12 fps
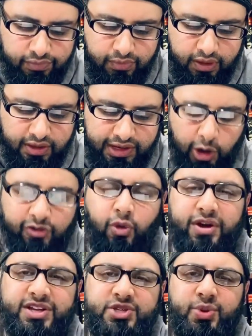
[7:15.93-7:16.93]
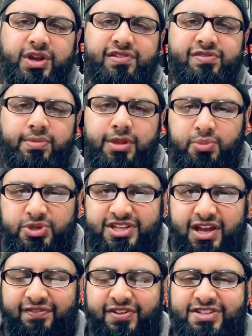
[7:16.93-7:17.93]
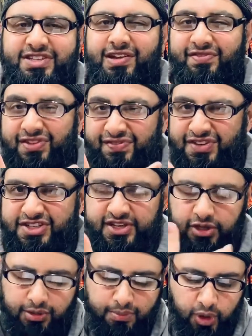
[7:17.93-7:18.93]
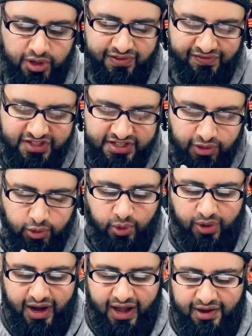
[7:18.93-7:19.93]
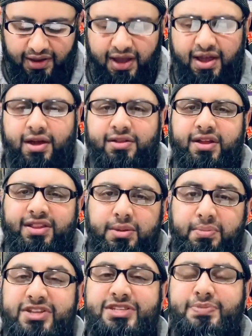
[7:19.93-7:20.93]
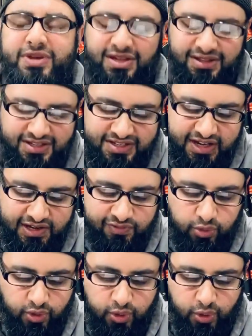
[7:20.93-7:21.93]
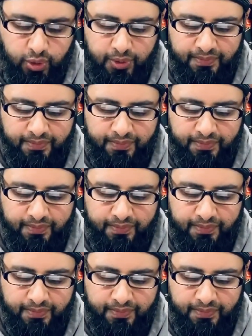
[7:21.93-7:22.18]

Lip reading: Now, if one is reading from the mushaf itself, the physical book, the physical Quran, then they must be in the state of wudu